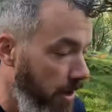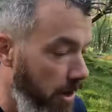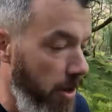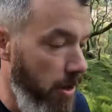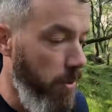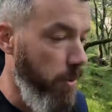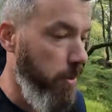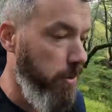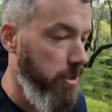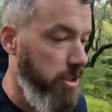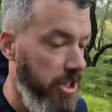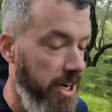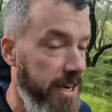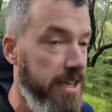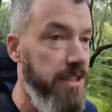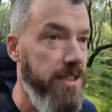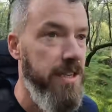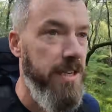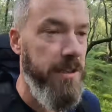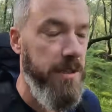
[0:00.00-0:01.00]
I always
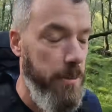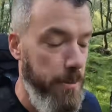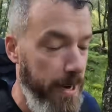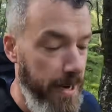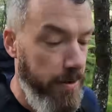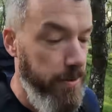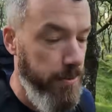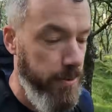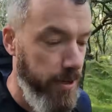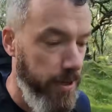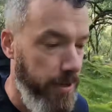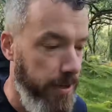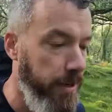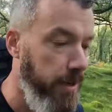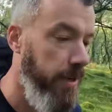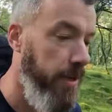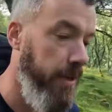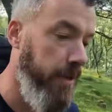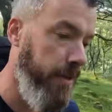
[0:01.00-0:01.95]
change things about, so